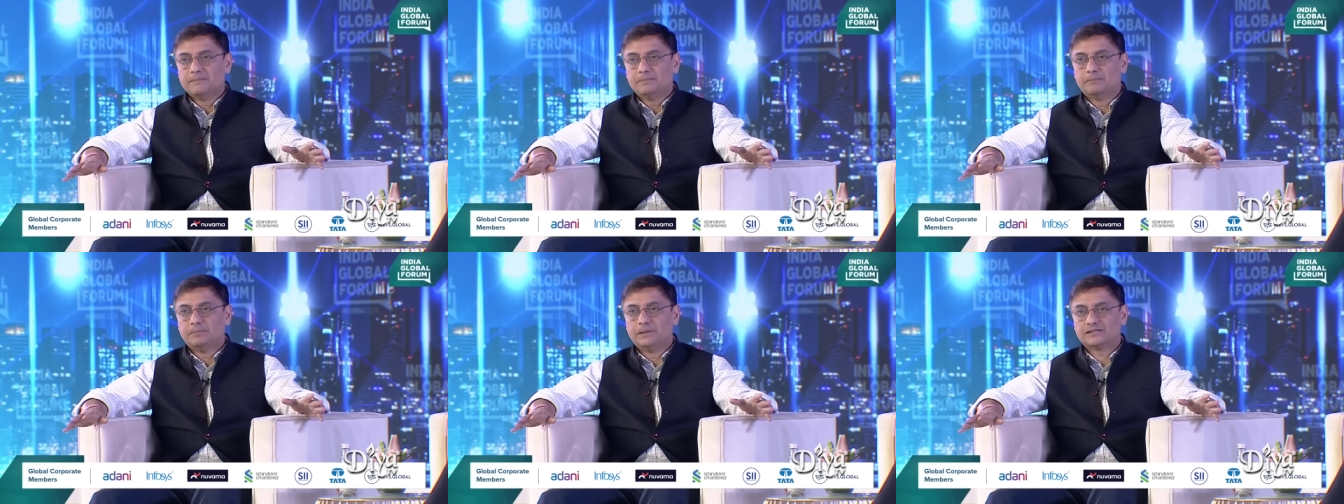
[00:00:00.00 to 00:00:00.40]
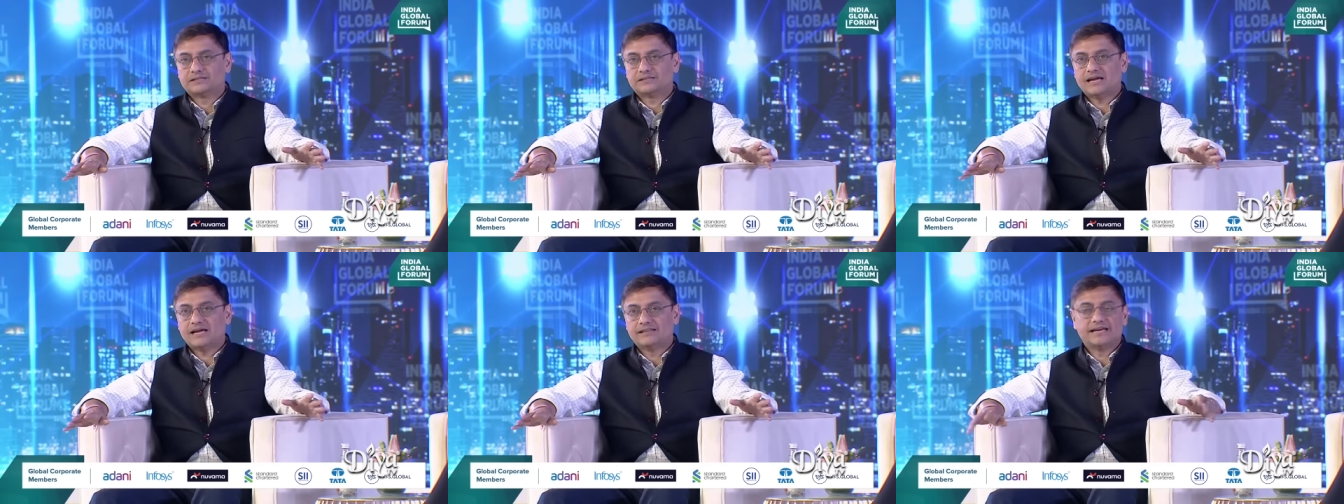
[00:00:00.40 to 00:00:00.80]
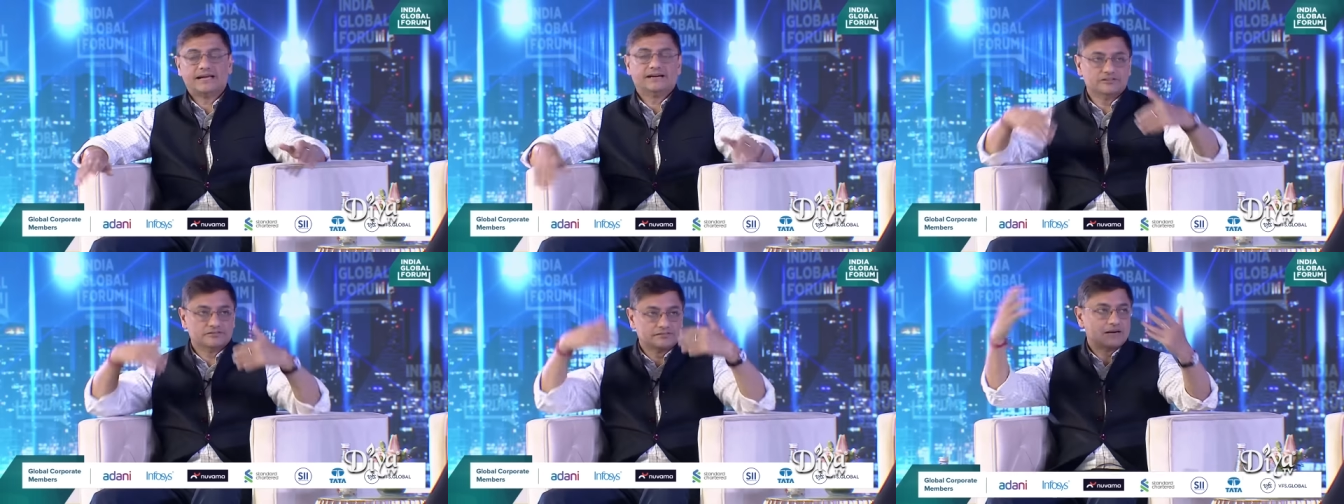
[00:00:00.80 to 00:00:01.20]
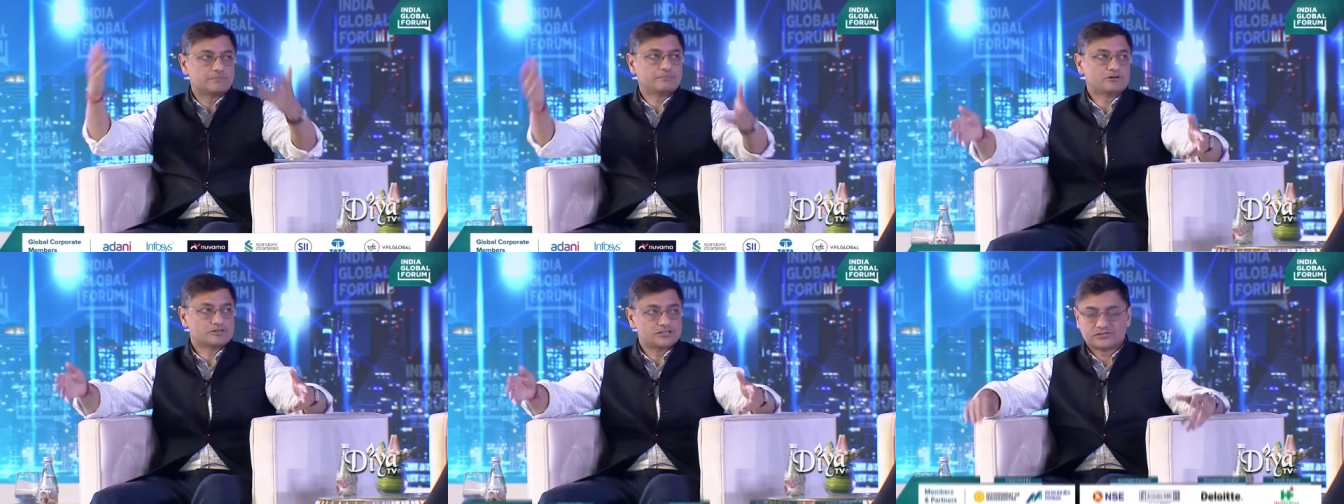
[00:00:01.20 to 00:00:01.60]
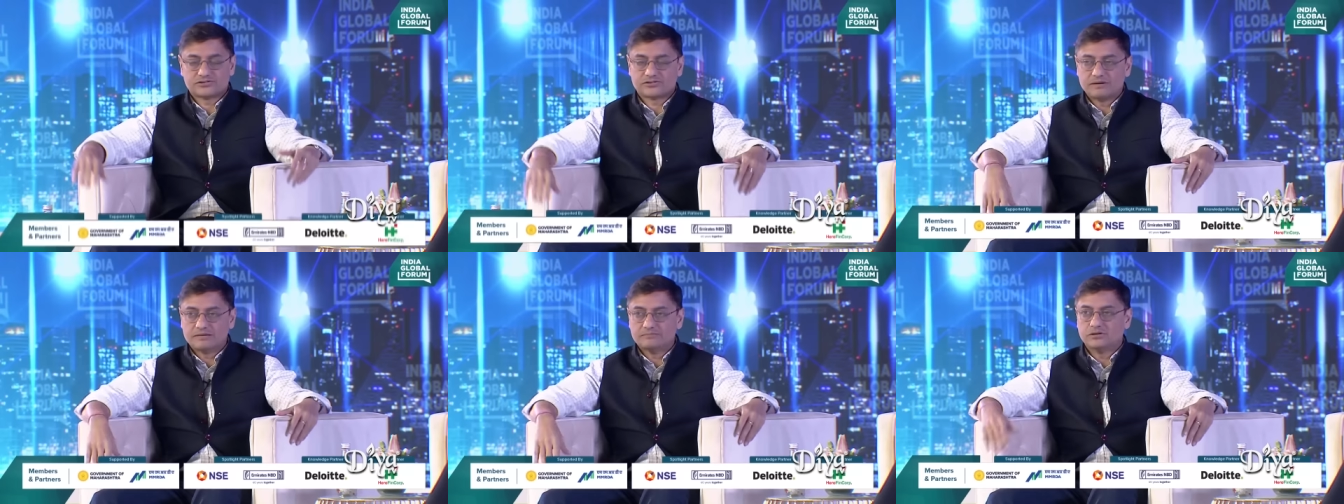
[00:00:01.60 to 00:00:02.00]
But at the end of that process,
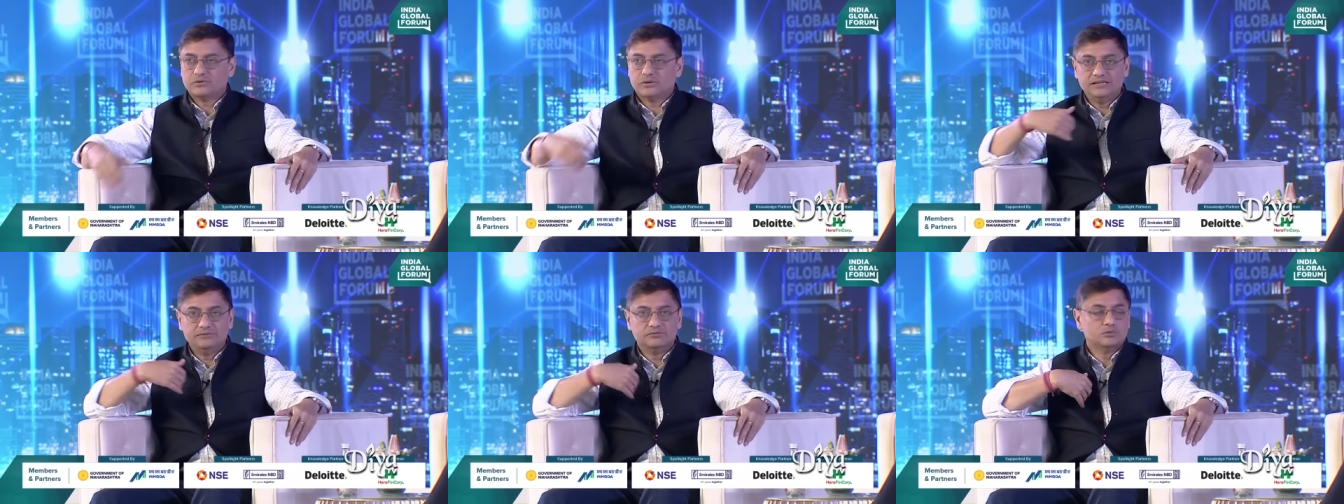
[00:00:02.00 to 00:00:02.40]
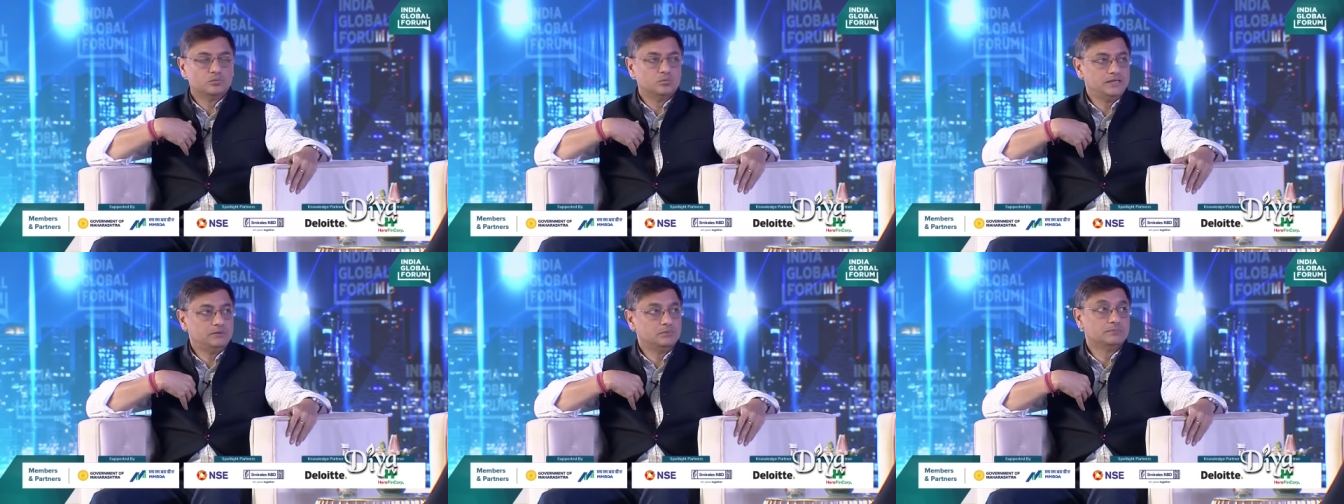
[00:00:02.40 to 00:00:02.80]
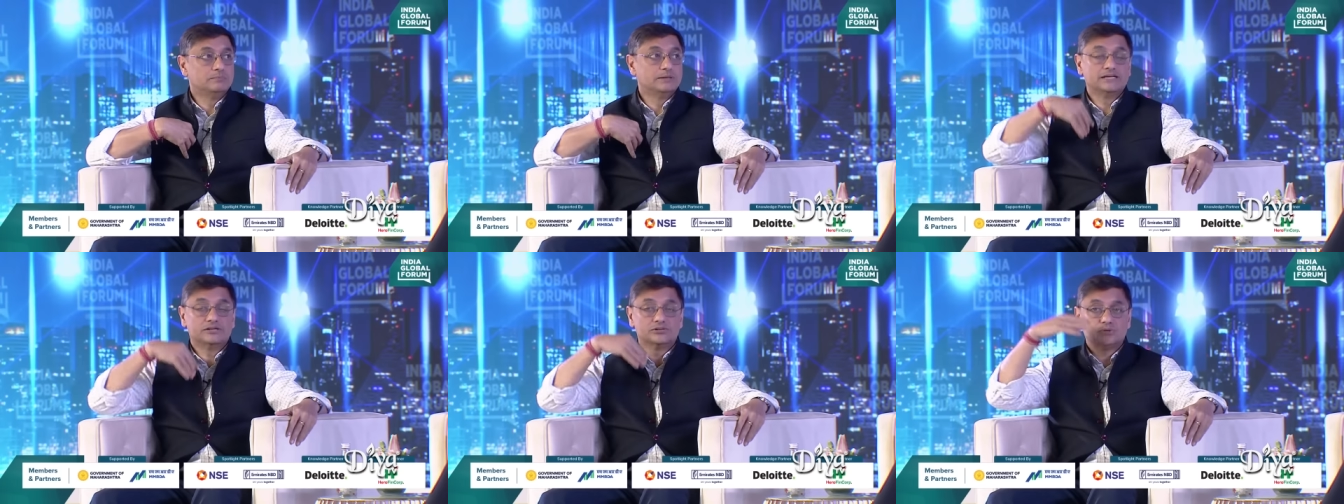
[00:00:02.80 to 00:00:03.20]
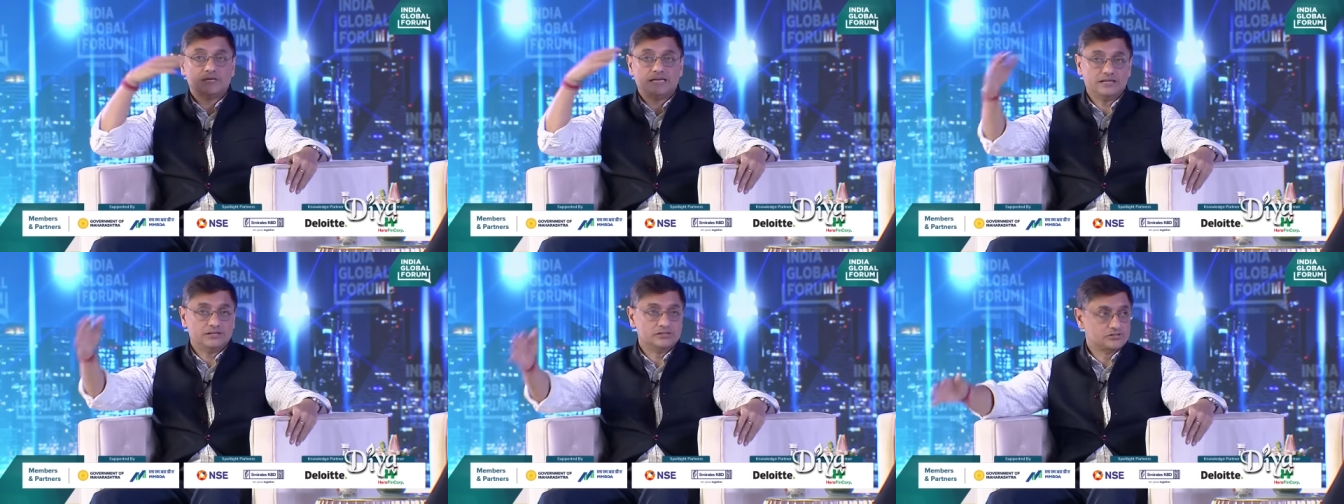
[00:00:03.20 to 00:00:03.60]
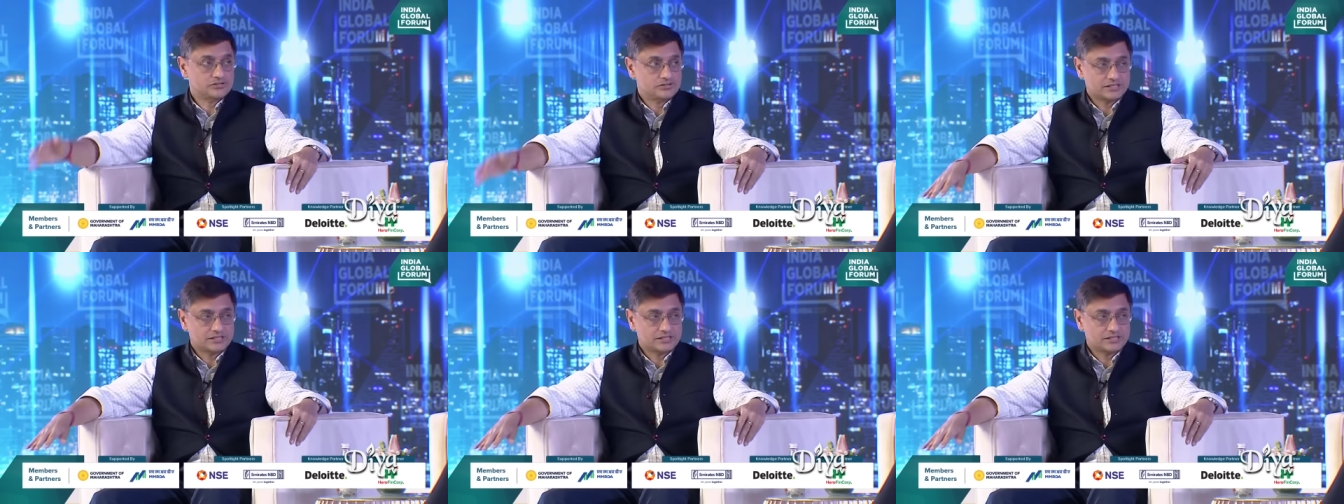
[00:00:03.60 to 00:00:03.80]
remember, even we will begin to age.